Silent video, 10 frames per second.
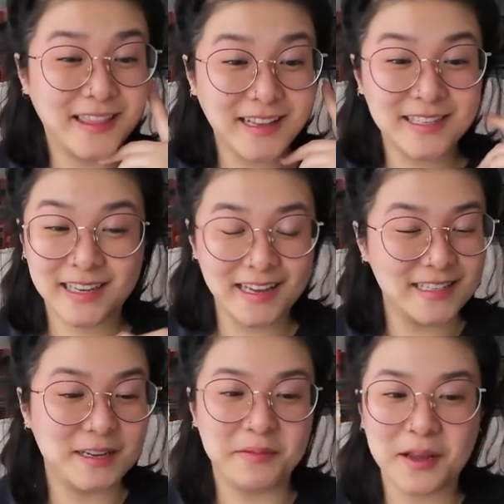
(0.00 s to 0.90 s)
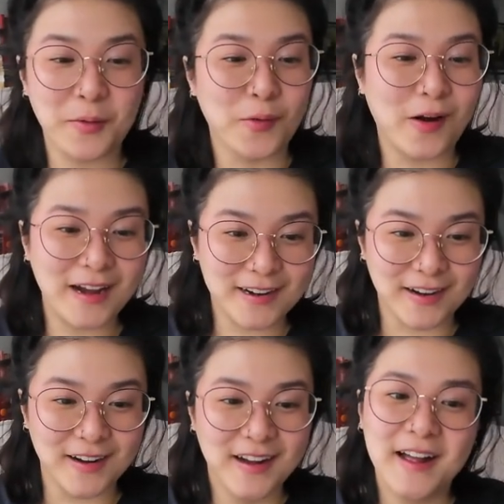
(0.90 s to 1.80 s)
thick skin to be a
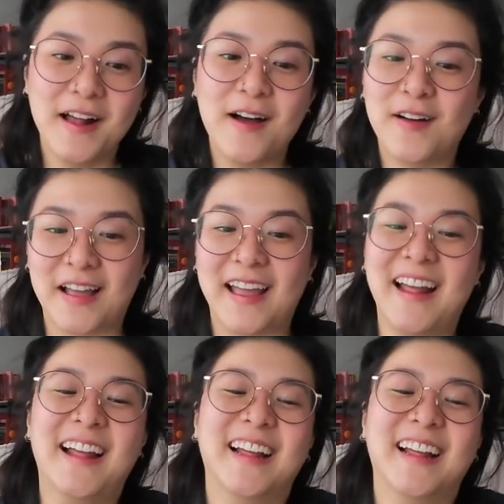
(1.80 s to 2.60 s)
writer? Okay,